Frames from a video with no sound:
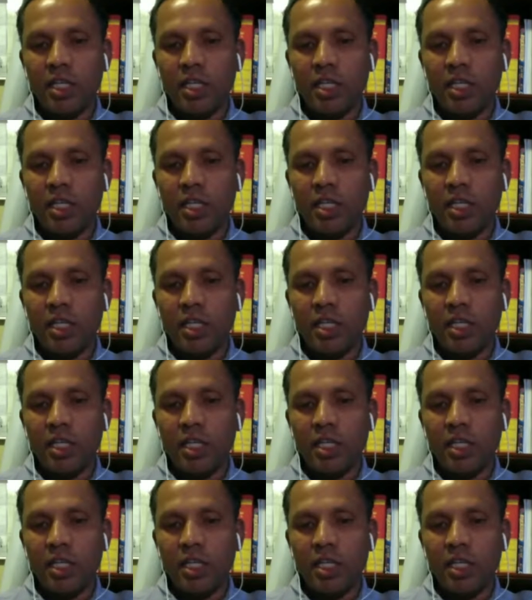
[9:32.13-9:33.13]

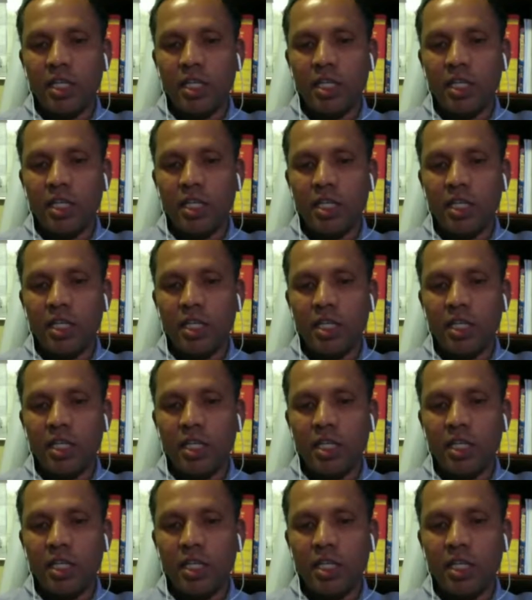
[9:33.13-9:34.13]
That is why this
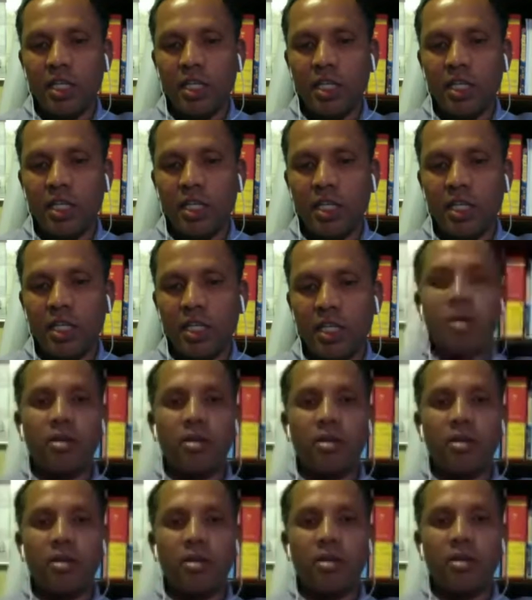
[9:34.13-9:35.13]
is my
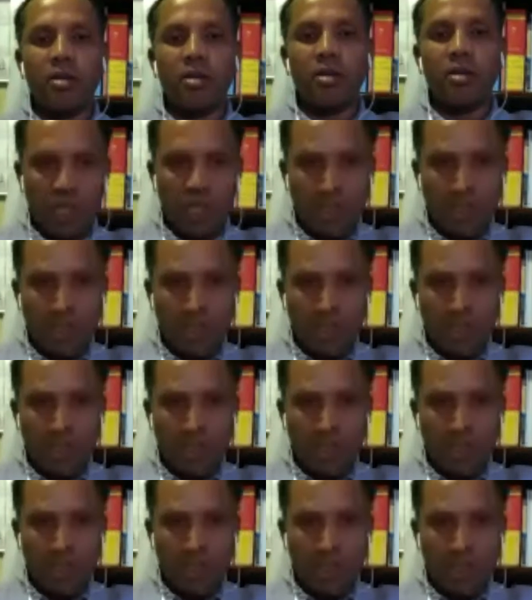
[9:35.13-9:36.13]
background is to share,
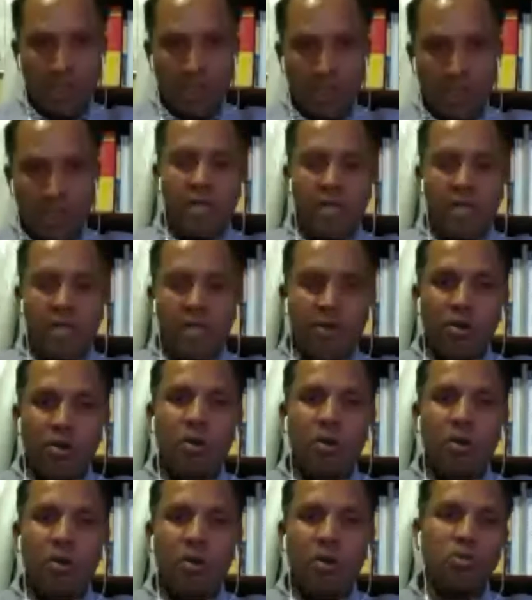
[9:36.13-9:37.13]
because I
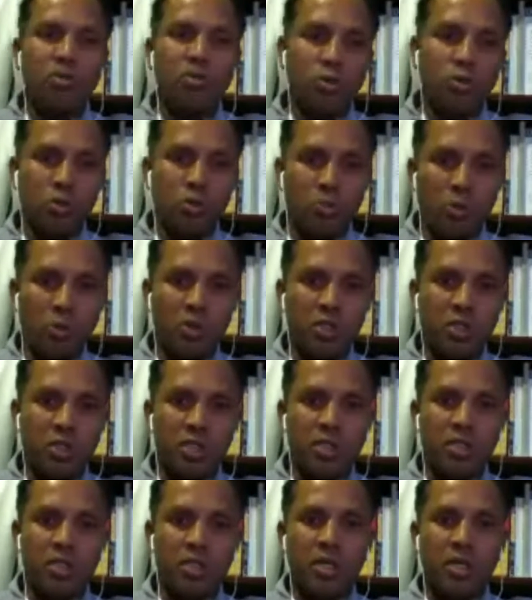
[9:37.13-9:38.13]
gone through those
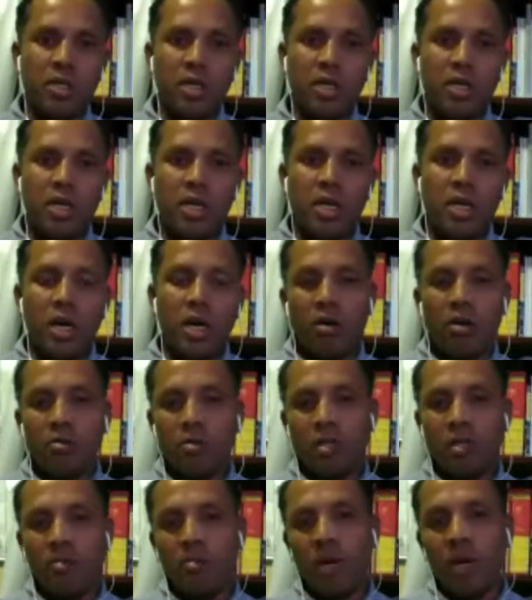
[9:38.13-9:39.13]
process,
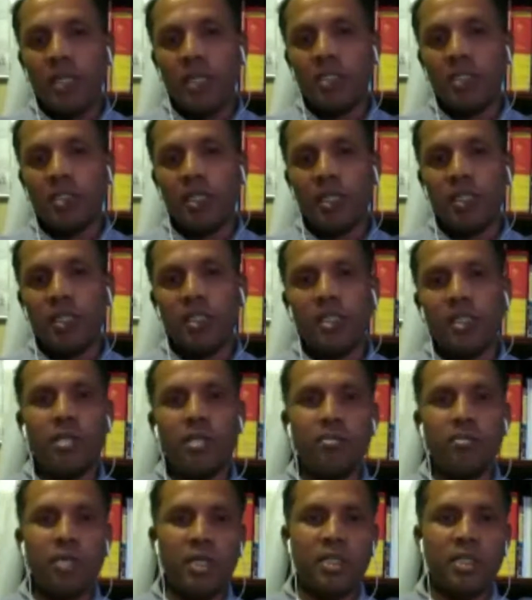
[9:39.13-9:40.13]
how the mindset
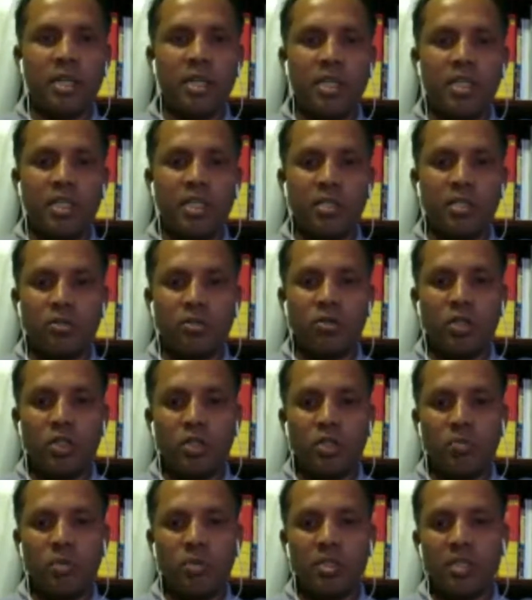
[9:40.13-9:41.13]
and mentality is going
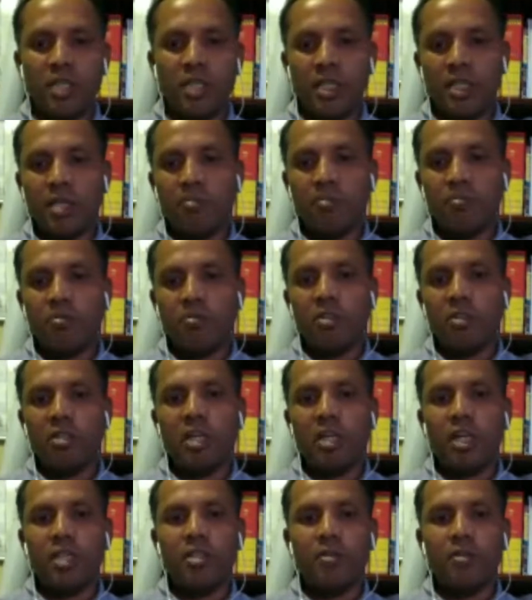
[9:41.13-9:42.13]
to be set up for
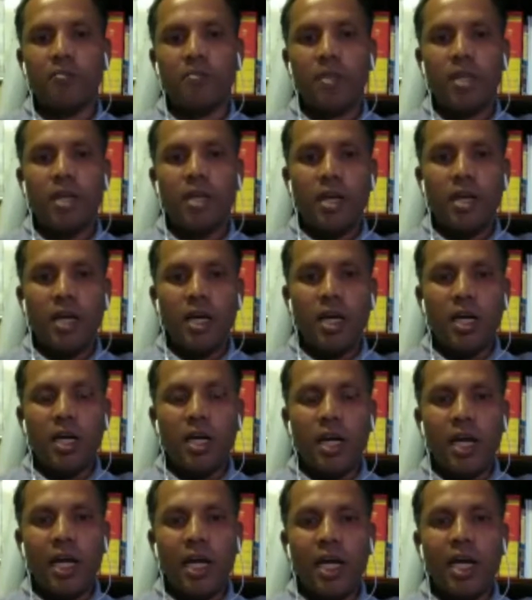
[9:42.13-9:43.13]
that.
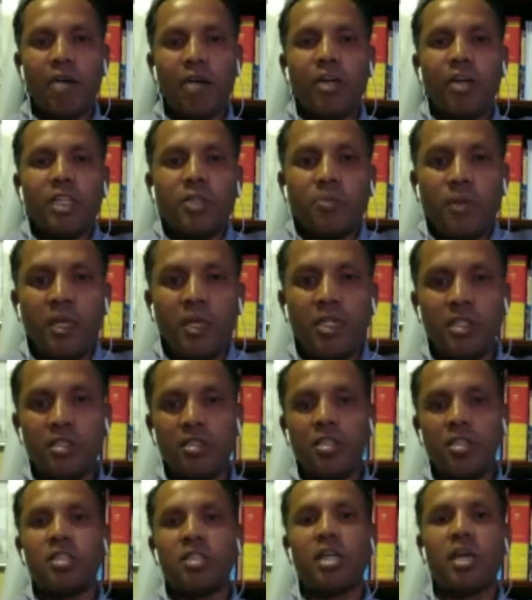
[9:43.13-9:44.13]
I have experienced
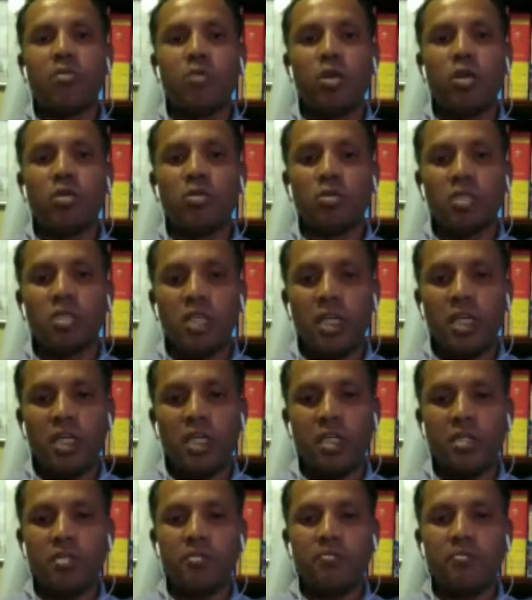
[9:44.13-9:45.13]
it. I want to share it.
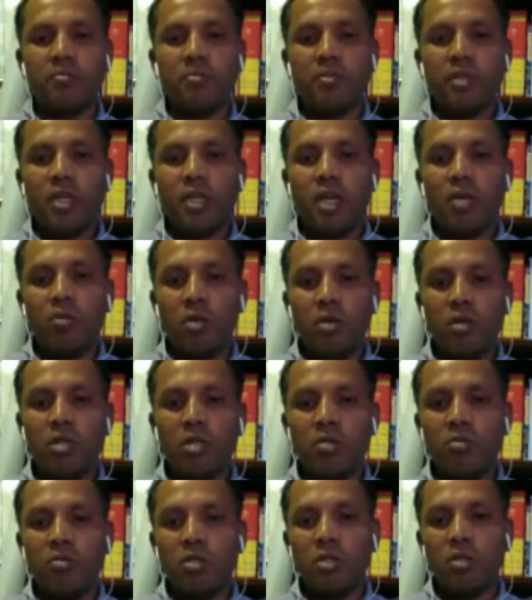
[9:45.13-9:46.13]
I want to give
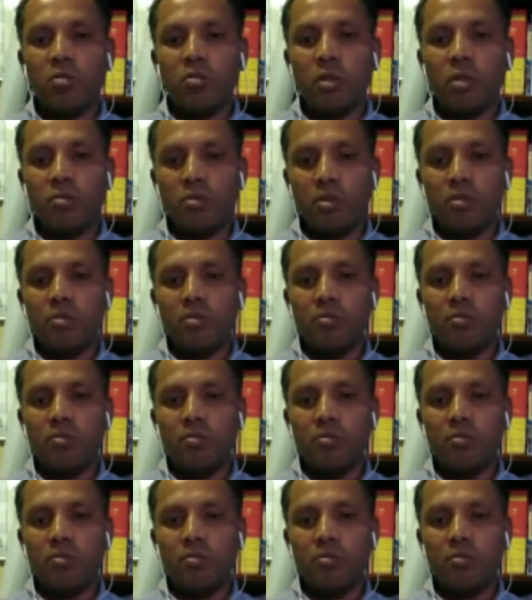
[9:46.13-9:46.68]
it to the people.